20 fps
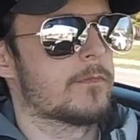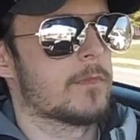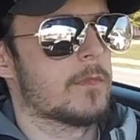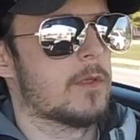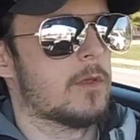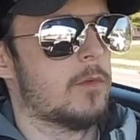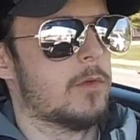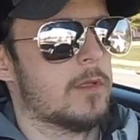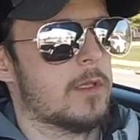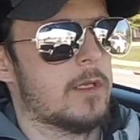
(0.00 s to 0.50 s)

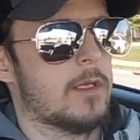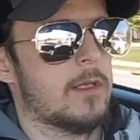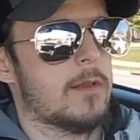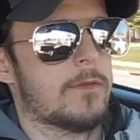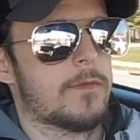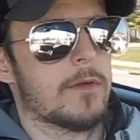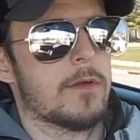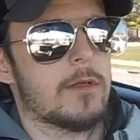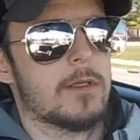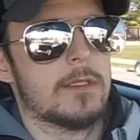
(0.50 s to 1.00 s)
with an
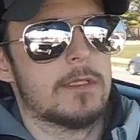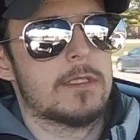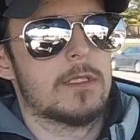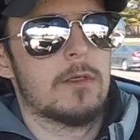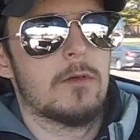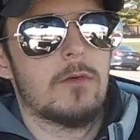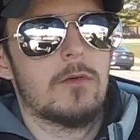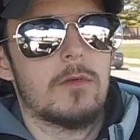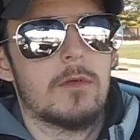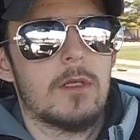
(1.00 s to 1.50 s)
E30
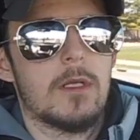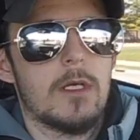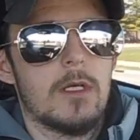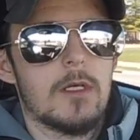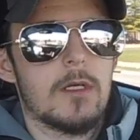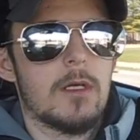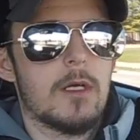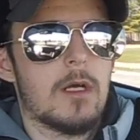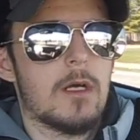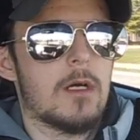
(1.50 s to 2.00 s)
tune,
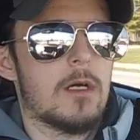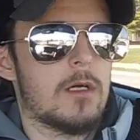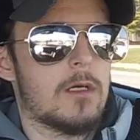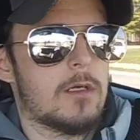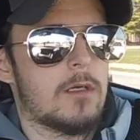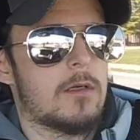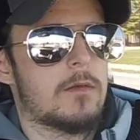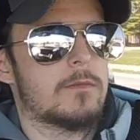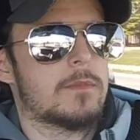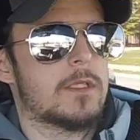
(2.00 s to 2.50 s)

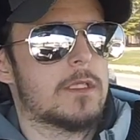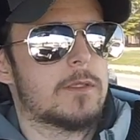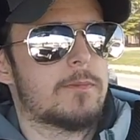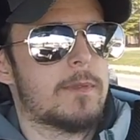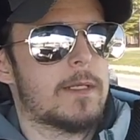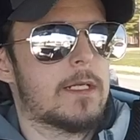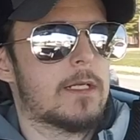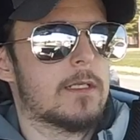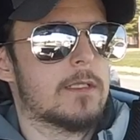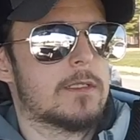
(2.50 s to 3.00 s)
just
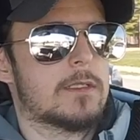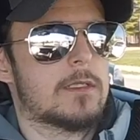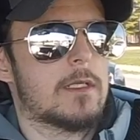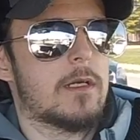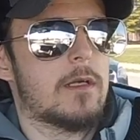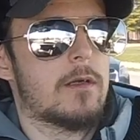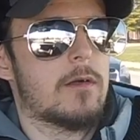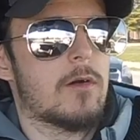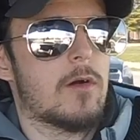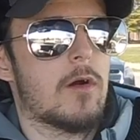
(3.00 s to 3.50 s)
because
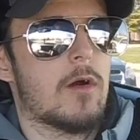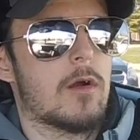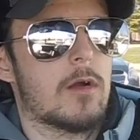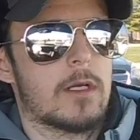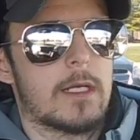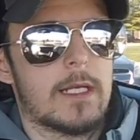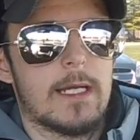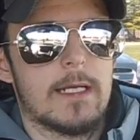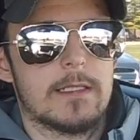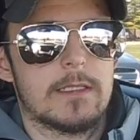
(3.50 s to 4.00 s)
there are
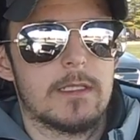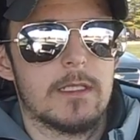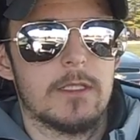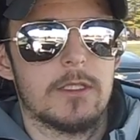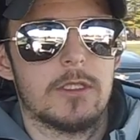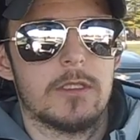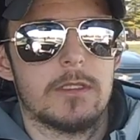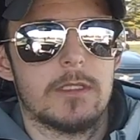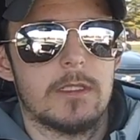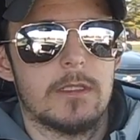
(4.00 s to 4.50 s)
gas
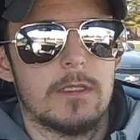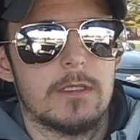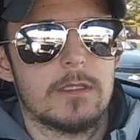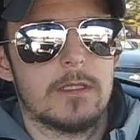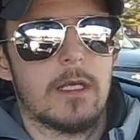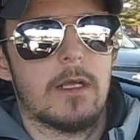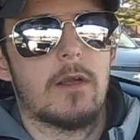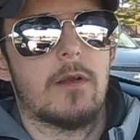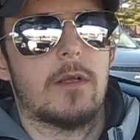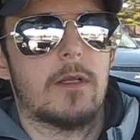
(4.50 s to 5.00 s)
stations in this
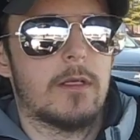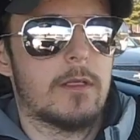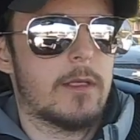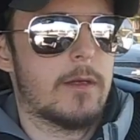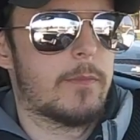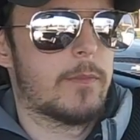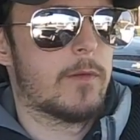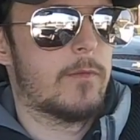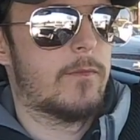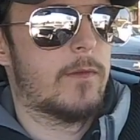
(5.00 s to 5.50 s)
area
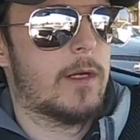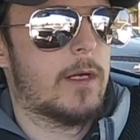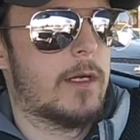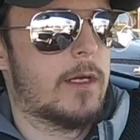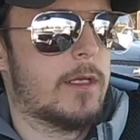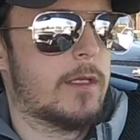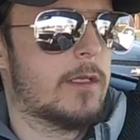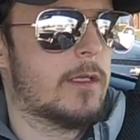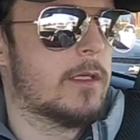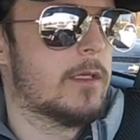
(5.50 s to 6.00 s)
that provide